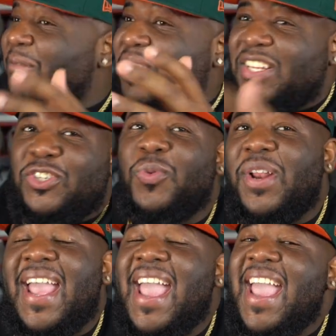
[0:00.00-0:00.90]
that you would
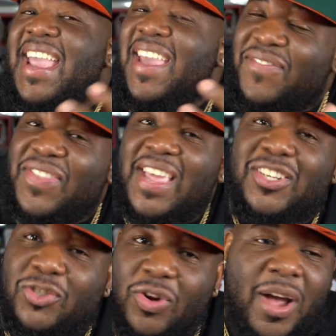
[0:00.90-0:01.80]
have had if they
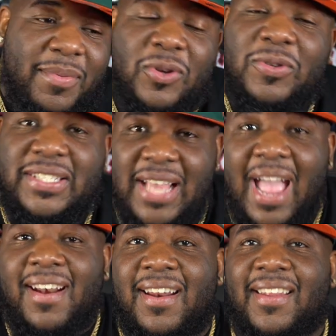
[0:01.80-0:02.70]
dropped on
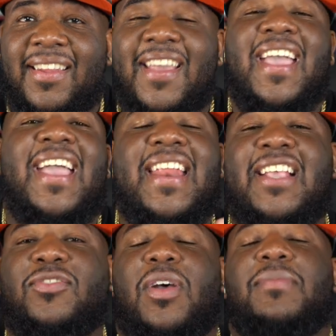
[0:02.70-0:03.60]
Saturday. And
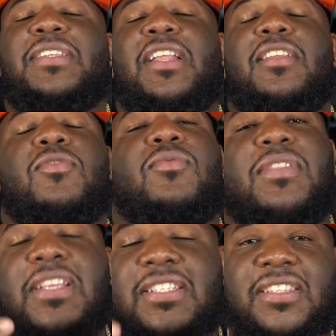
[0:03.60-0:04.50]
that's why I'm telling you,
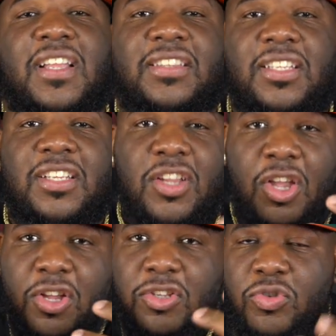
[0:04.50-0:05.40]
there's nothing
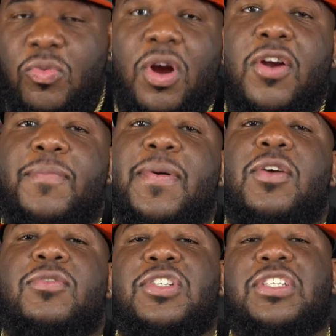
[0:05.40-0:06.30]
to worry
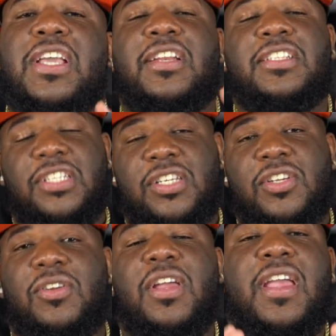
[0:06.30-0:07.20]
about. You just gotta
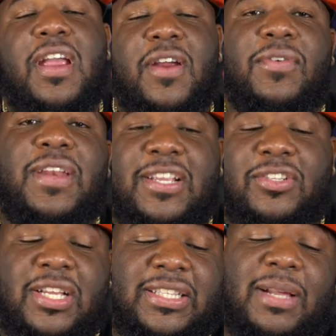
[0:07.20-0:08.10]
chill and relax.
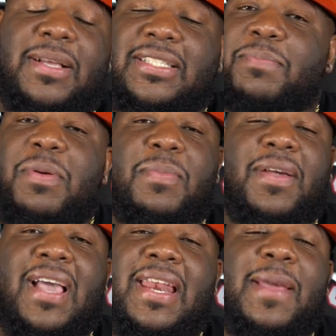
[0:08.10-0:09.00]
You gotta think about some people
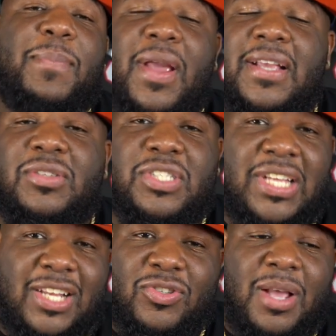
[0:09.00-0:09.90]
got their pairs on
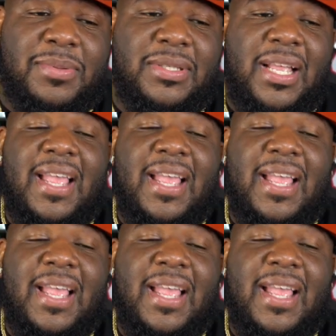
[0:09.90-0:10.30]
shock drops